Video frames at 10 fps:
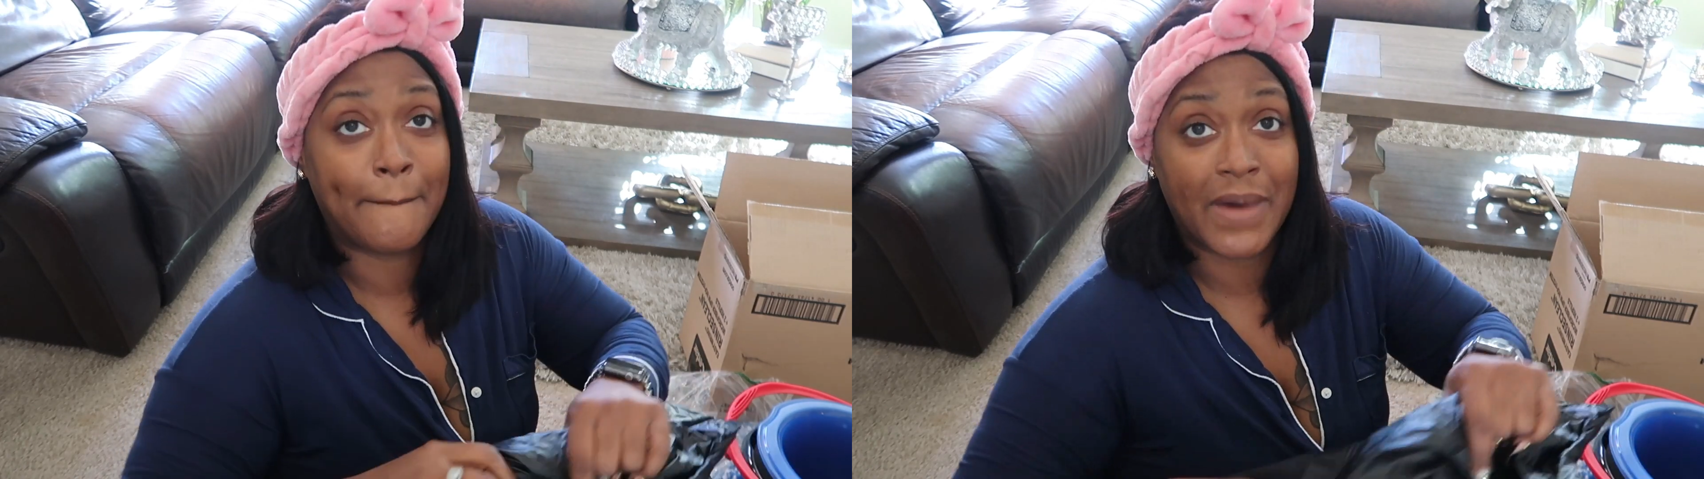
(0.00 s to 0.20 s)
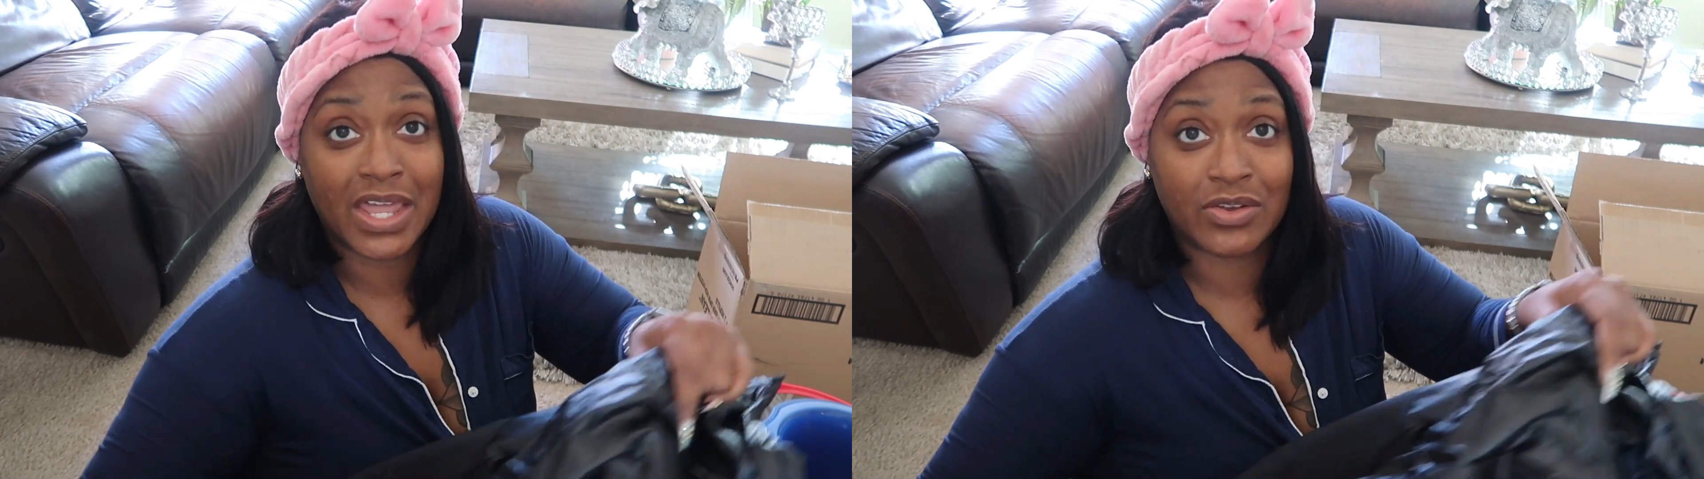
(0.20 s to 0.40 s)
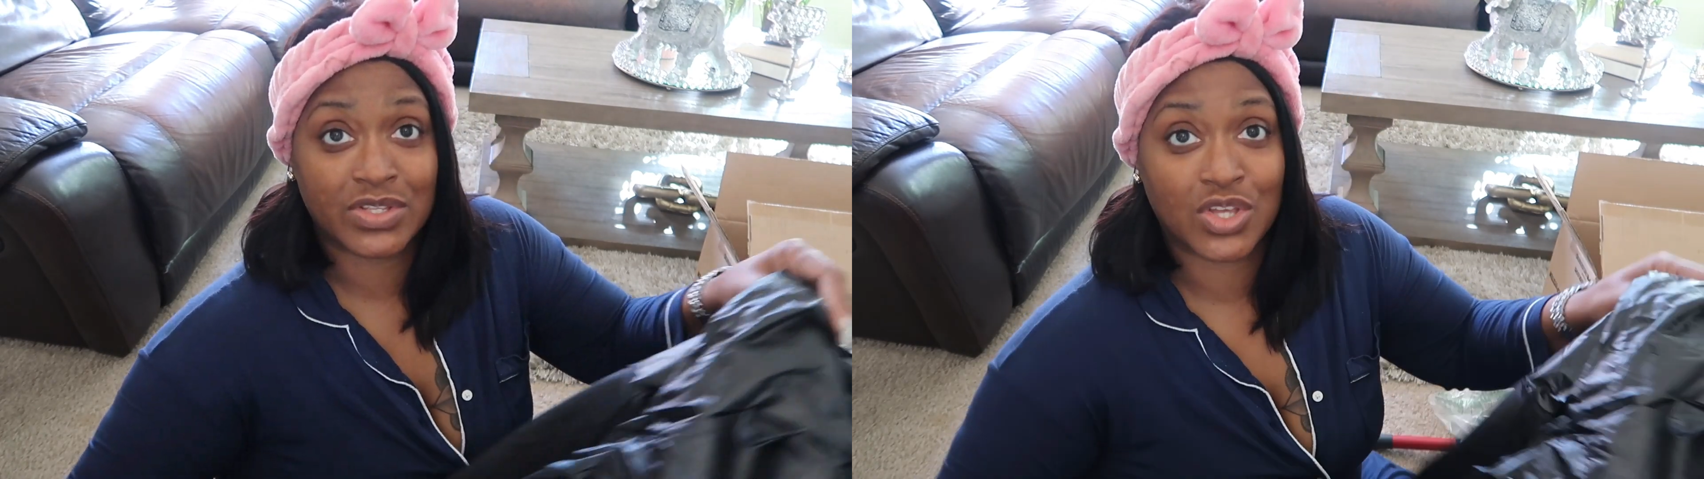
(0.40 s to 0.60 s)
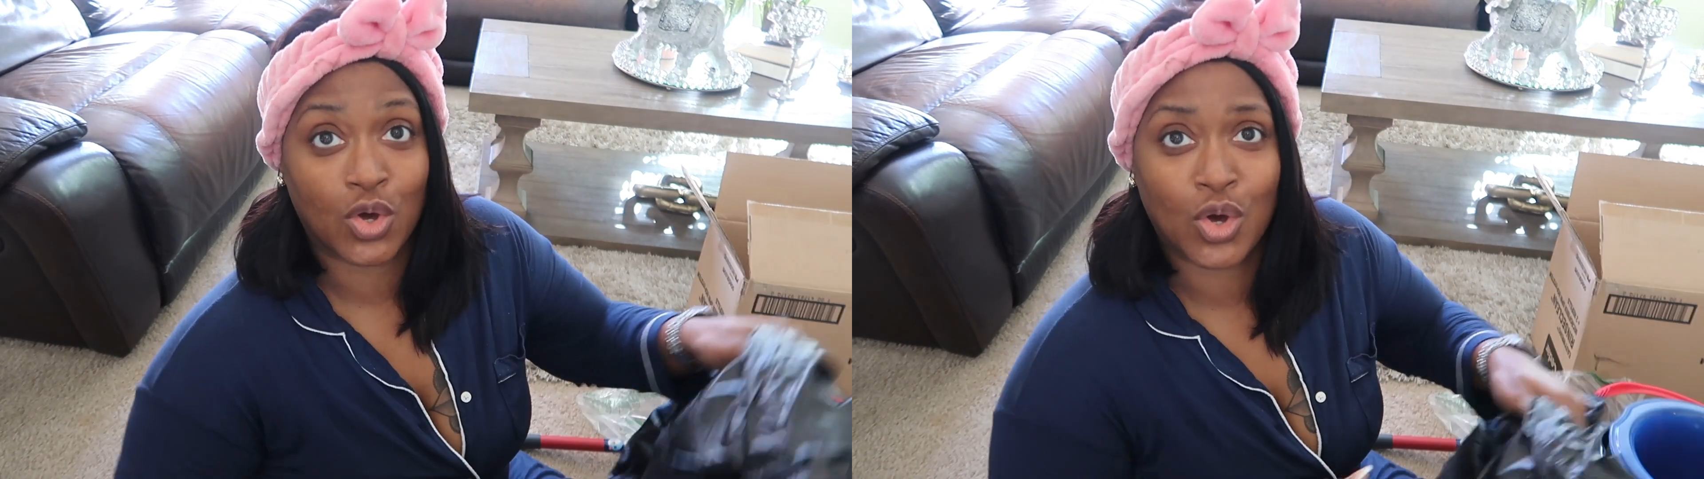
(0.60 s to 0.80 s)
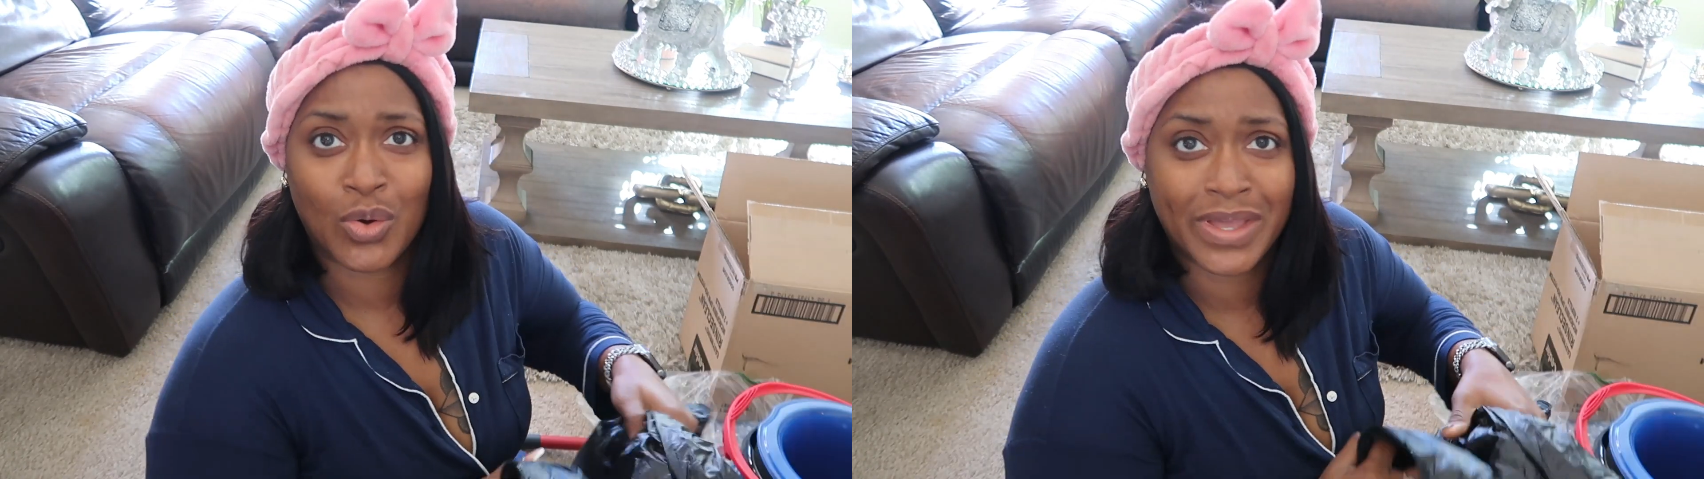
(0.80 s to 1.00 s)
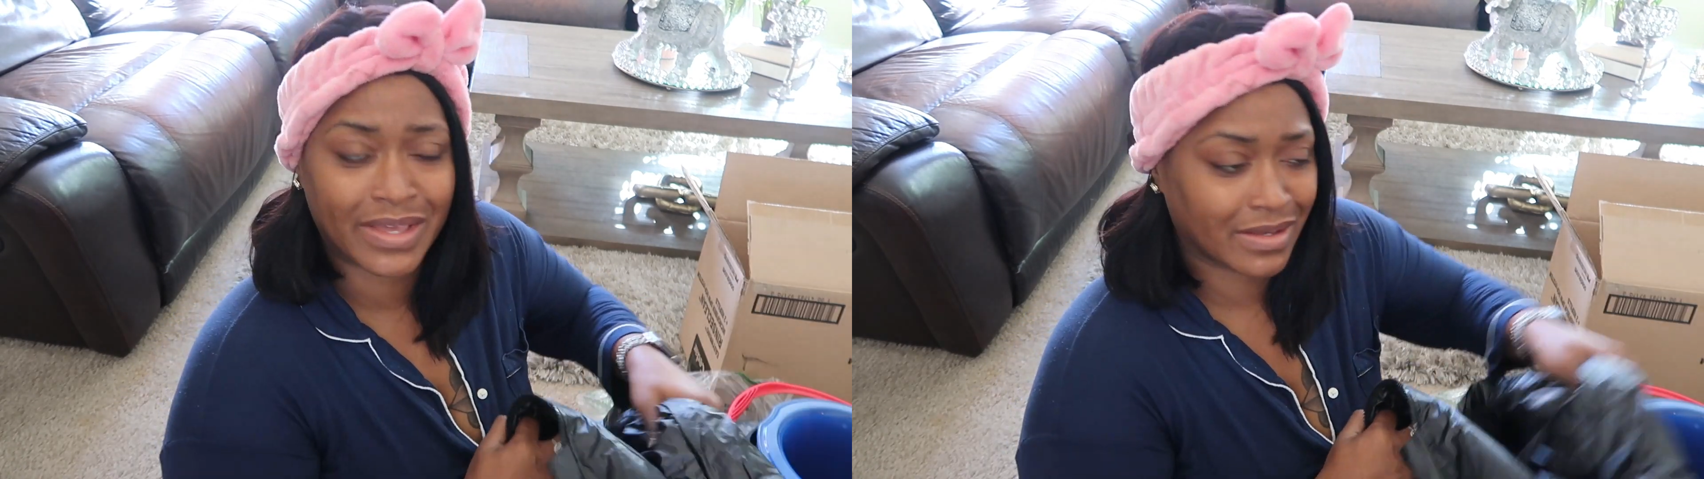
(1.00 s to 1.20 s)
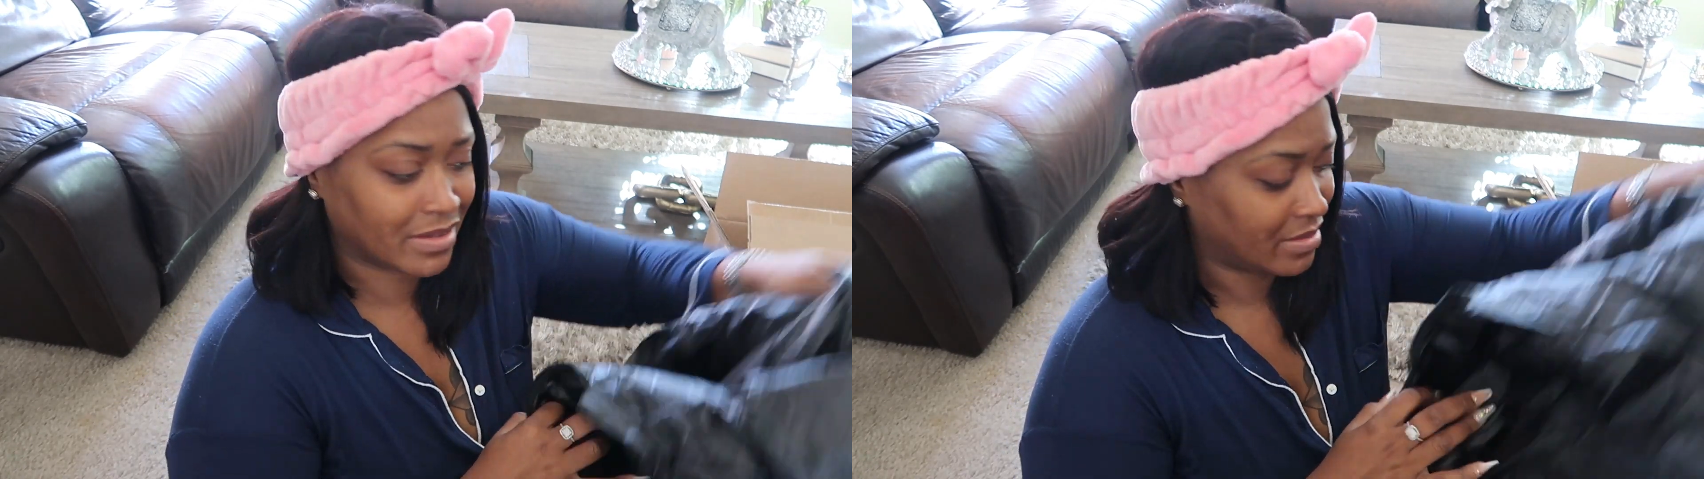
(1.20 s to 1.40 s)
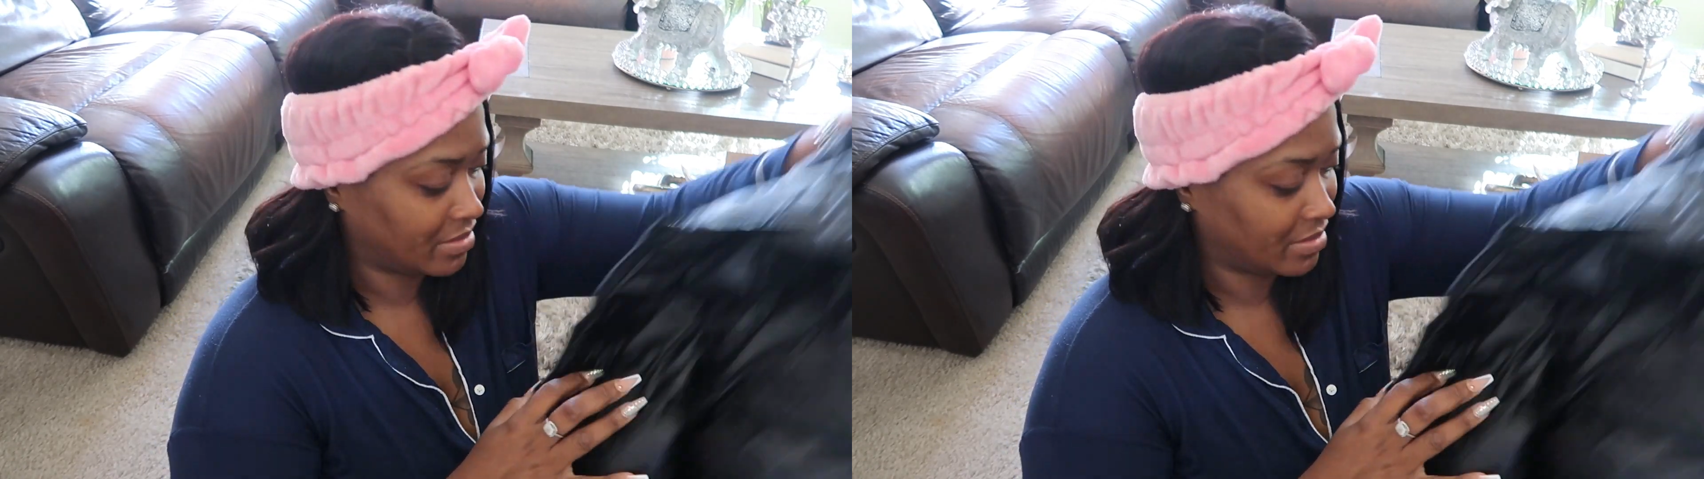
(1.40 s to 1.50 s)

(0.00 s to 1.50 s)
batteries go quick.